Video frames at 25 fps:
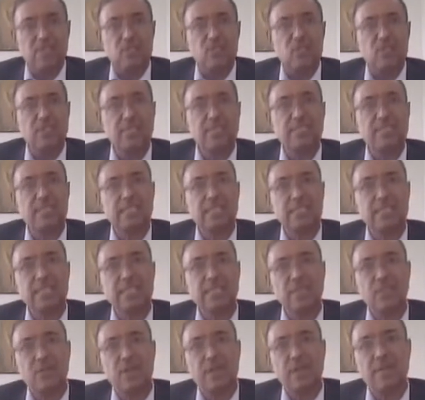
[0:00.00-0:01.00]
So in such an
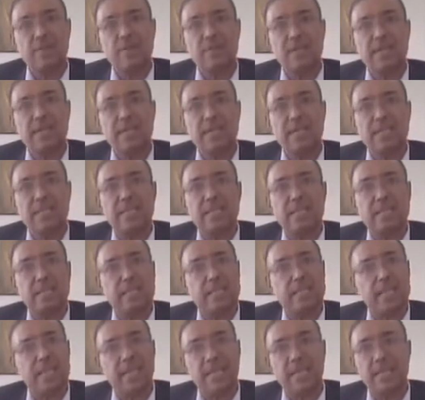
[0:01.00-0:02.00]
environment, I think in
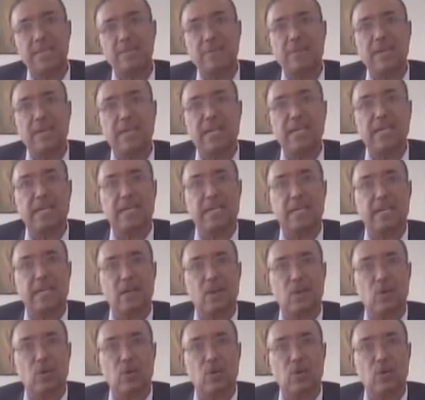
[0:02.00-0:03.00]
any market
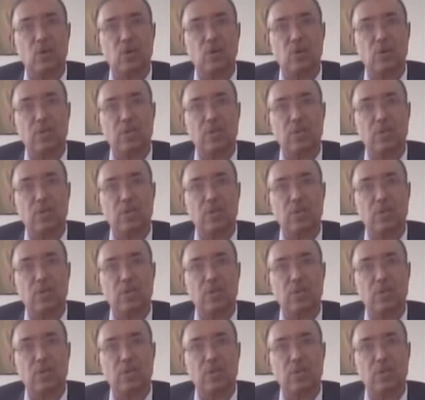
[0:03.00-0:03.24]
now,